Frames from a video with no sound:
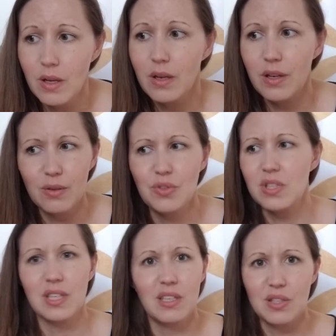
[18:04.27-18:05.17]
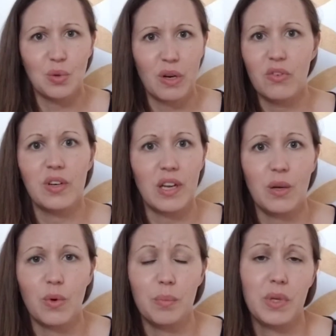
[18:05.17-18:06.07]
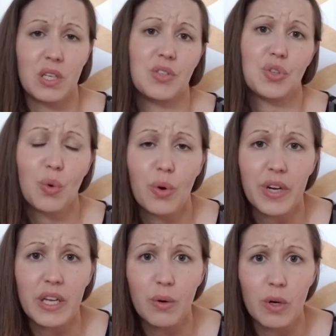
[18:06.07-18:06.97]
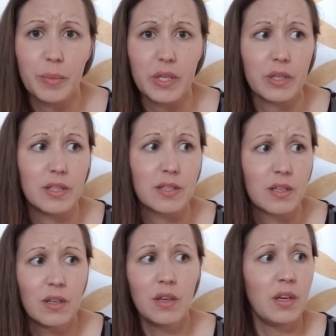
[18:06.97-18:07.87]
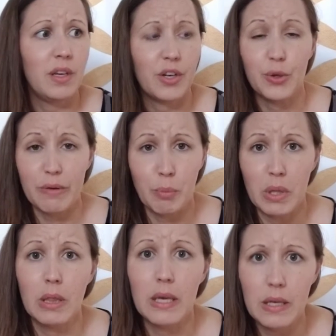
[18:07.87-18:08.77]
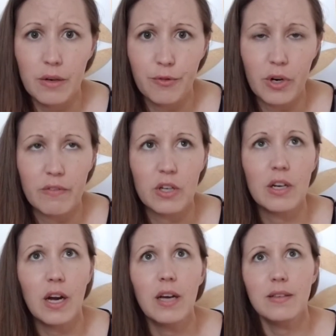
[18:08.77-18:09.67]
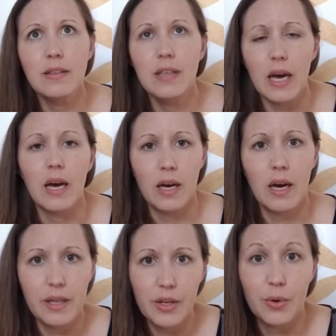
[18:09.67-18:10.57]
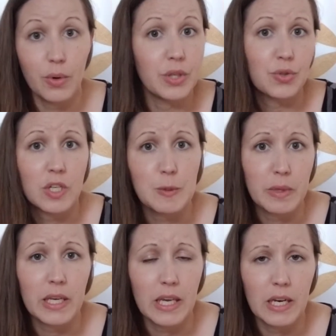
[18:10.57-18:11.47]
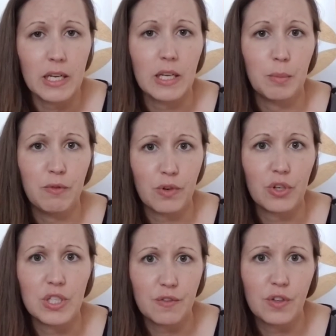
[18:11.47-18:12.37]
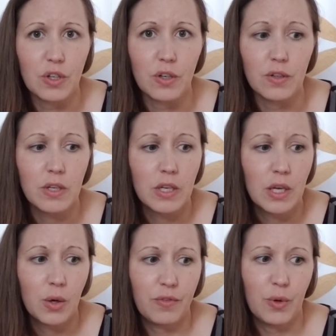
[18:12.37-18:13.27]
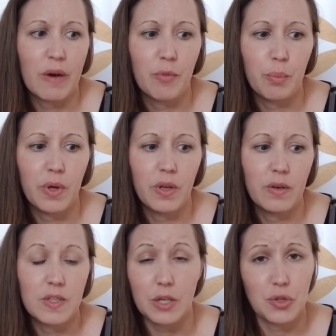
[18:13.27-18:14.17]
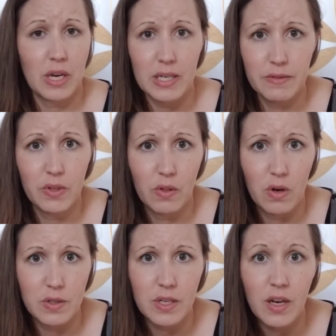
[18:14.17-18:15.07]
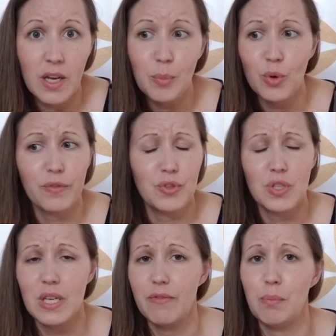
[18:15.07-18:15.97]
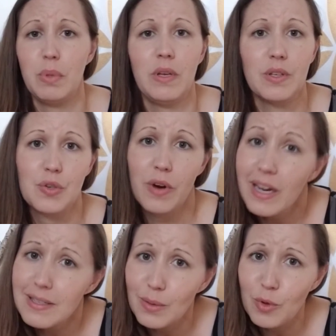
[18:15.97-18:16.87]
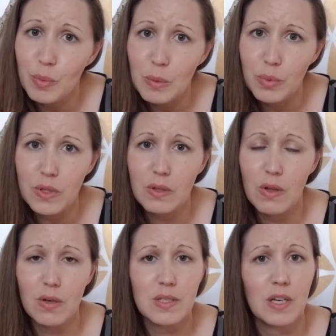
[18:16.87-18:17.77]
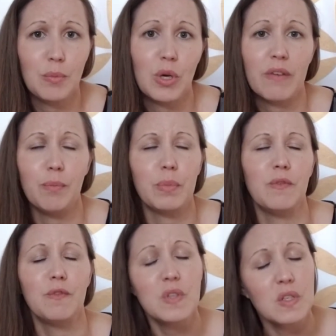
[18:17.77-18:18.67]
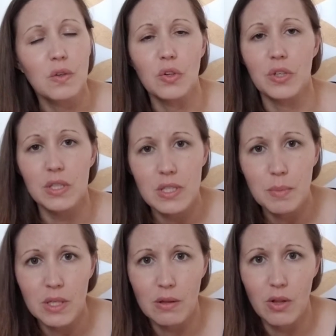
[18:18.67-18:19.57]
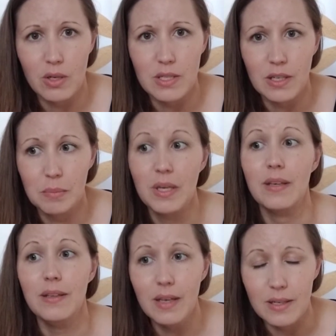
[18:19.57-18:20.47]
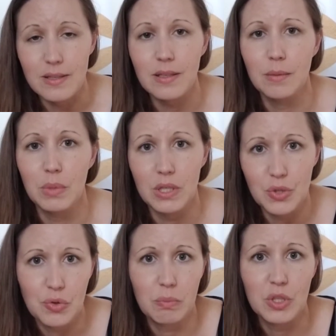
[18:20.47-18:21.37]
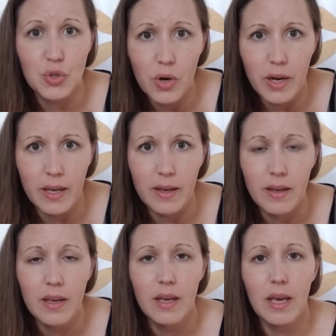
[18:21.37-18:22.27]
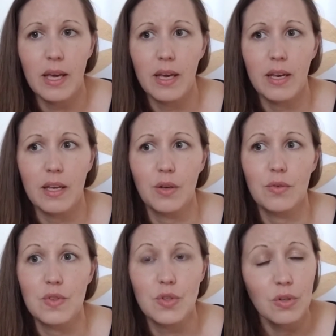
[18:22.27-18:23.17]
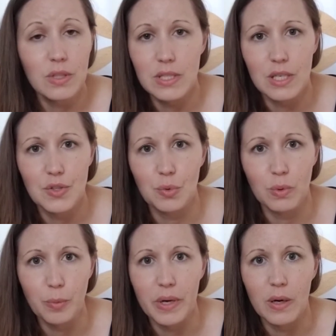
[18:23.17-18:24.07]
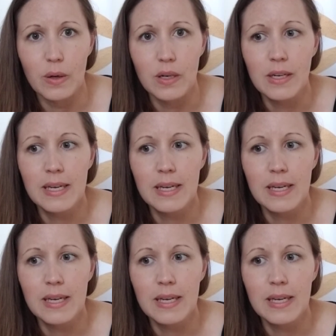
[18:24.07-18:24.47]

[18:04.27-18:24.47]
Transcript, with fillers: You don't just kiss whoever and anyone because you're horny or because you know, you haven't been laid in forever. Yeah, I know. And trust me, I get it. It can be very difficult if you haven't been sexually active in a long time, or if you just haven't been interacting with people in a long time, you haven't been physical or intimate in a long time. Yes, it can be extremely trying and it can certainly test your willpower.